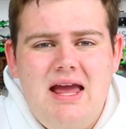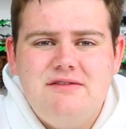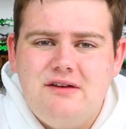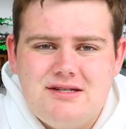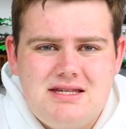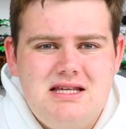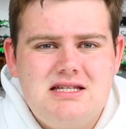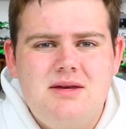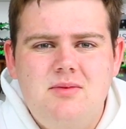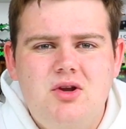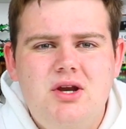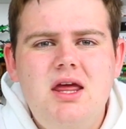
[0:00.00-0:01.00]
AFOLs in this
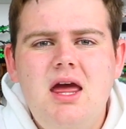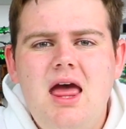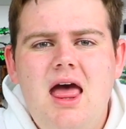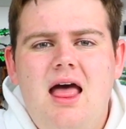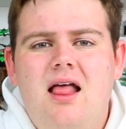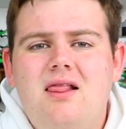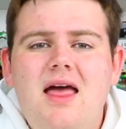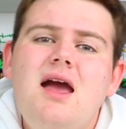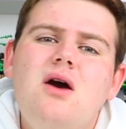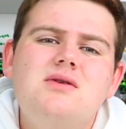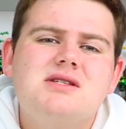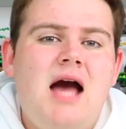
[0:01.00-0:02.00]
community,
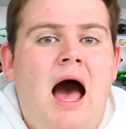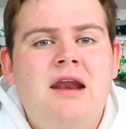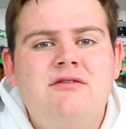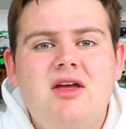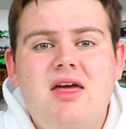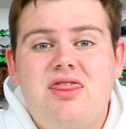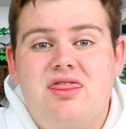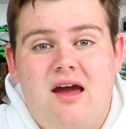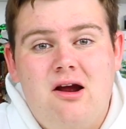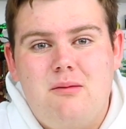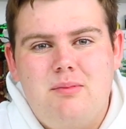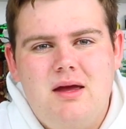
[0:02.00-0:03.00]
Lego is kind of like a
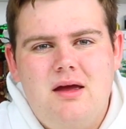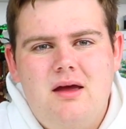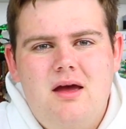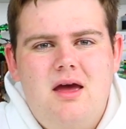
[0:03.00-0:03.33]
therapy.